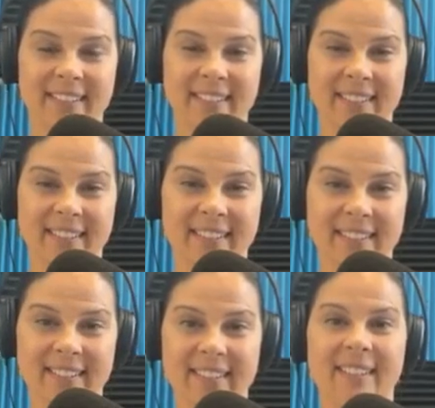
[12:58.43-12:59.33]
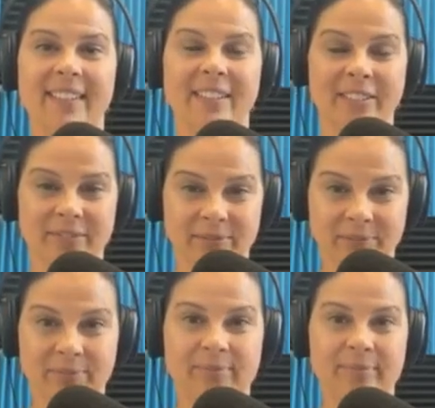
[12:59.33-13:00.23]

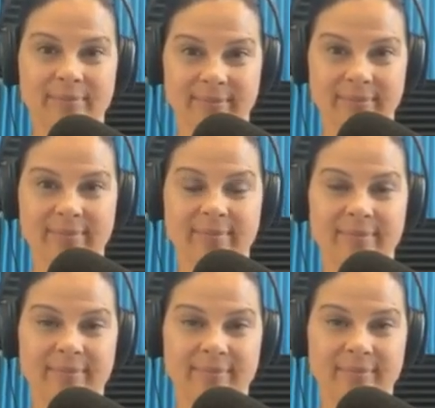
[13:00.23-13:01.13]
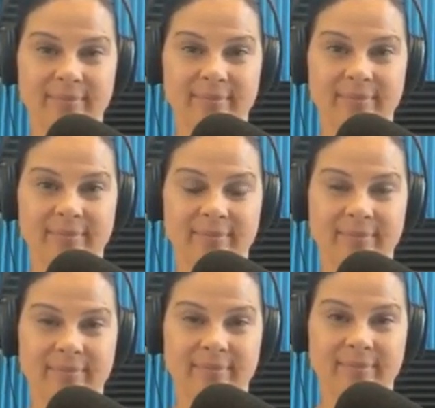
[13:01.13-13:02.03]

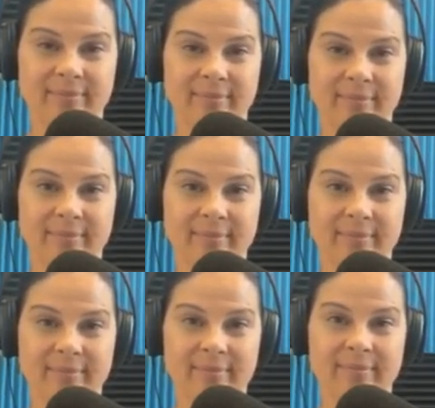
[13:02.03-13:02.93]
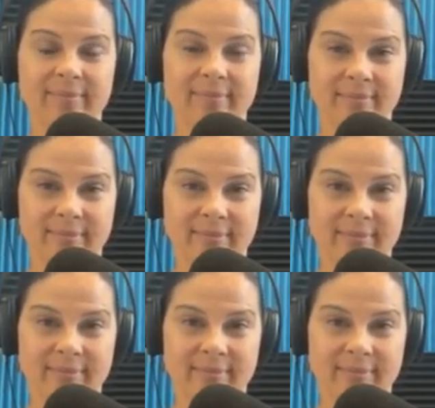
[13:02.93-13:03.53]
(not speaking)